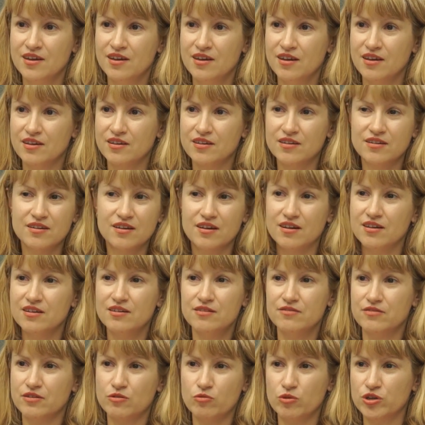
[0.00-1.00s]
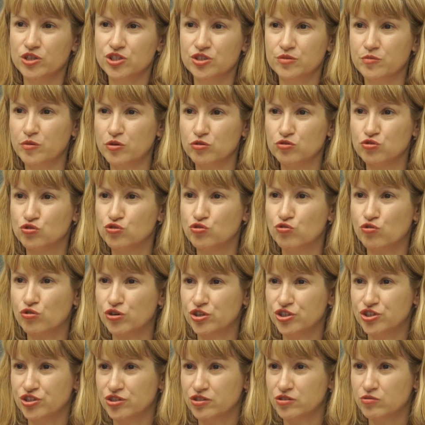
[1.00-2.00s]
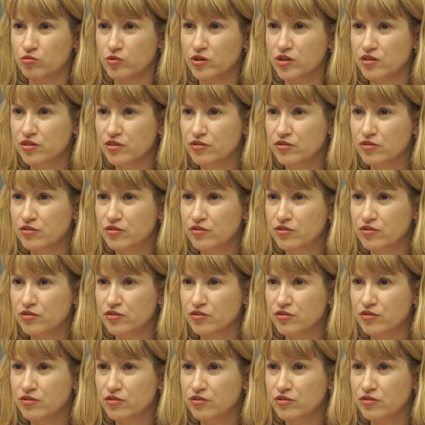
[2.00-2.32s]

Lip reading: And I have a question about Georgia as well.